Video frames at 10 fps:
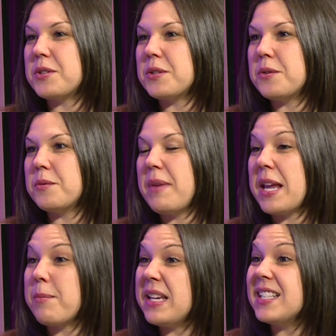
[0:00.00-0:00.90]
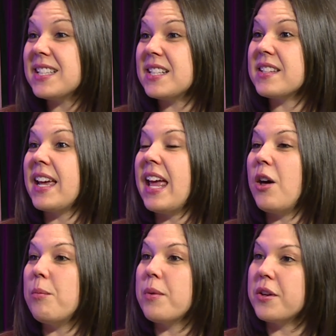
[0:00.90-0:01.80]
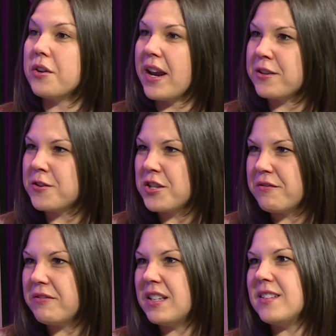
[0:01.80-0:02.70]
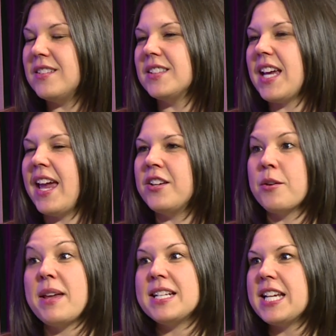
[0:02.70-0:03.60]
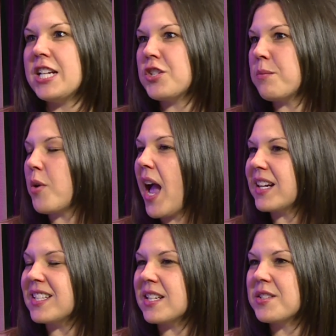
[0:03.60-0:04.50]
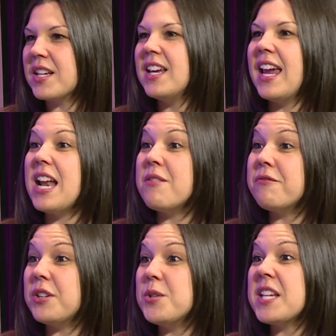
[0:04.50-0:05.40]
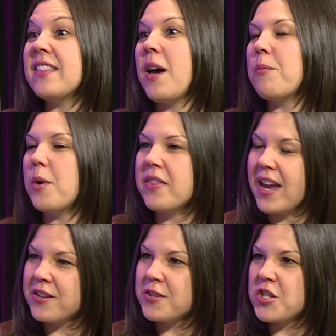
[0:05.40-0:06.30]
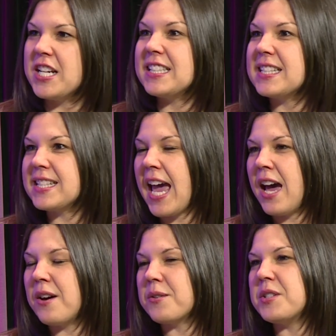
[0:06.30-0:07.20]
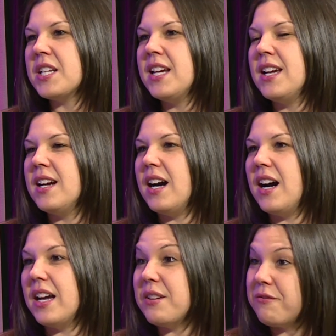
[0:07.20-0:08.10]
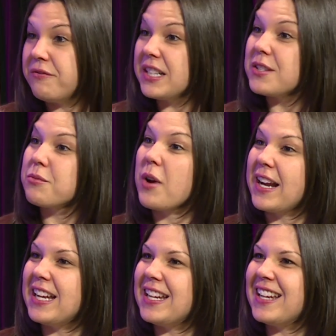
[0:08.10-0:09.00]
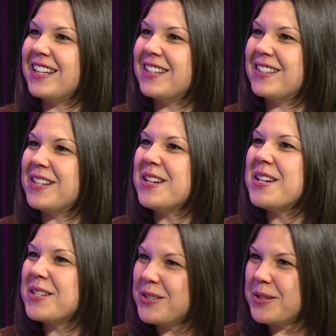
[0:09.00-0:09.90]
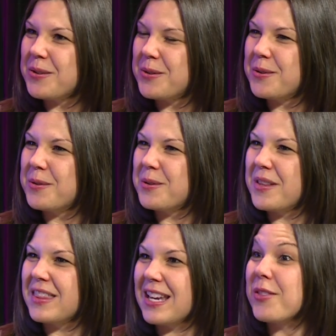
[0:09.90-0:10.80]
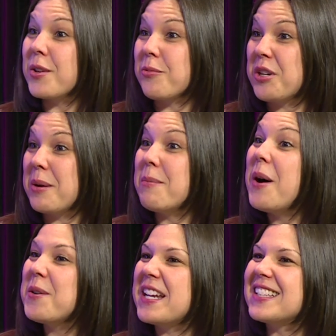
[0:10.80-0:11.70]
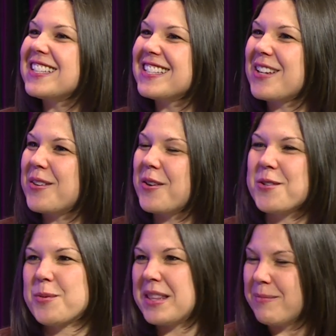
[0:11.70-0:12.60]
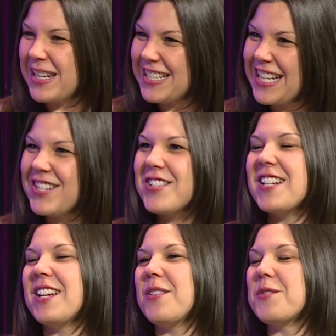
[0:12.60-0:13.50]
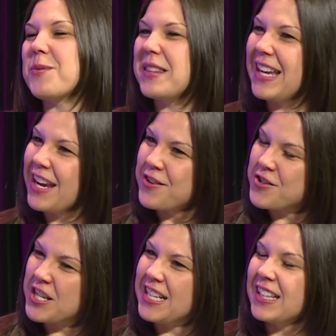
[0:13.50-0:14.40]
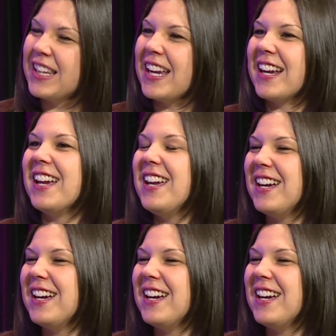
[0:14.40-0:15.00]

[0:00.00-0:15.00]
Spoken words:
to make pieces that help your energy field and your meditation practice, and infusing them with energy and sound, it fits right in to the other three components. So it goes with the meditation, it goes with the energy healing.